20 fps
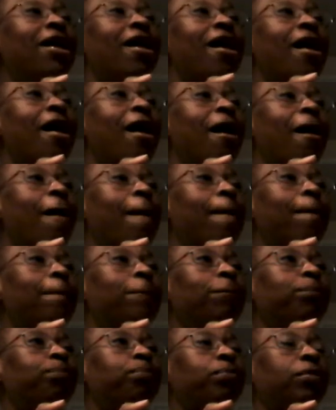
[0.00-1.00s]

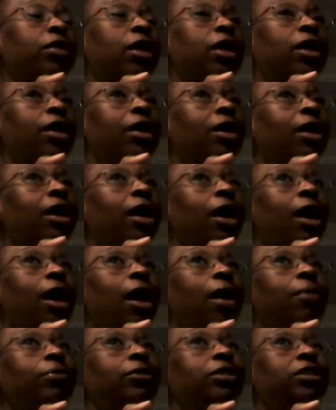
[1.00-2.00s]
Um,
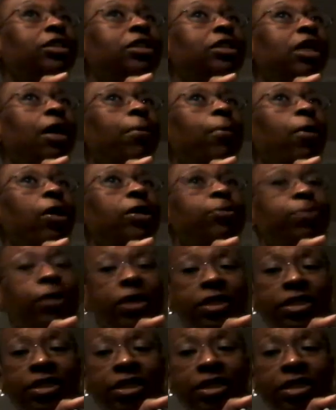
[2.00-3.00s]
I'm going to say I probably
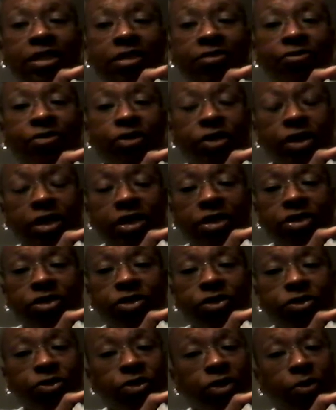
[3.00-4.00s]
paid 60 for these
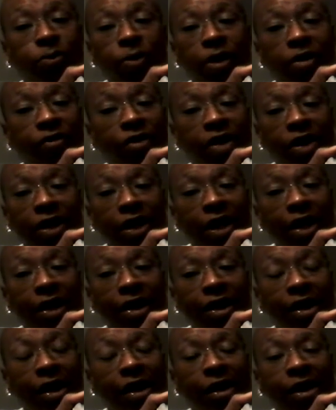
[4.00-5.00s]
two, somewhere around there.
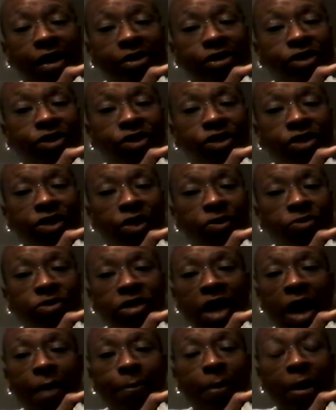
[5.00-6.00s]
I, I, usually don't
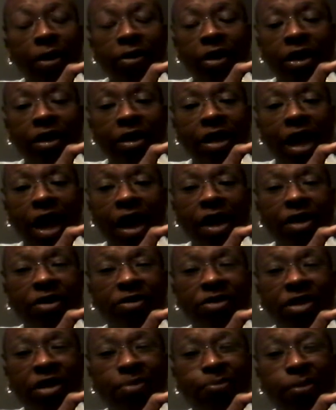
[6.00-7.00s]
top out any
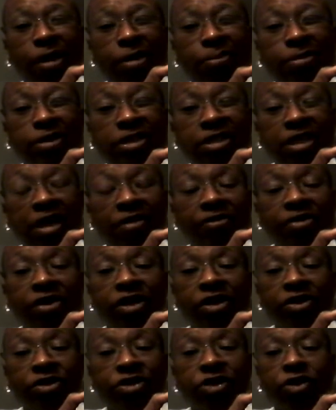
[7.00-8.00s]
higher than maybe
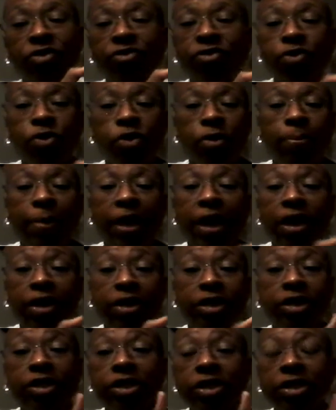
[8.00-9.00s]
70 or so for a pair
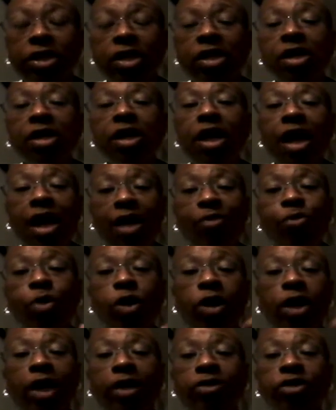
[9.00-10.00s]
of good
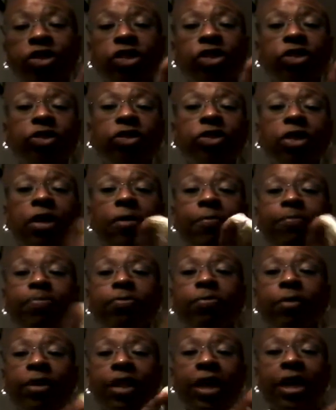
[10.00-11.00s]
workout shoes.
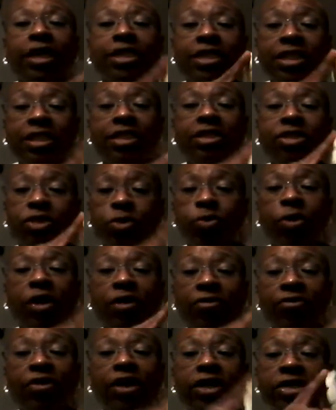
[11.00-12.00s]
But like I said, these are way
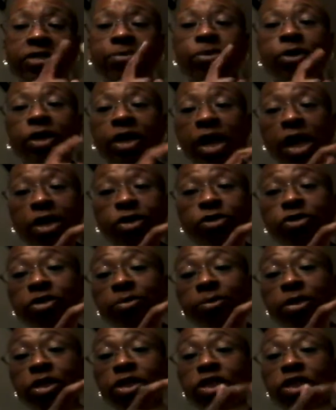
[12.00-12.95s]
flexible, and I use them in the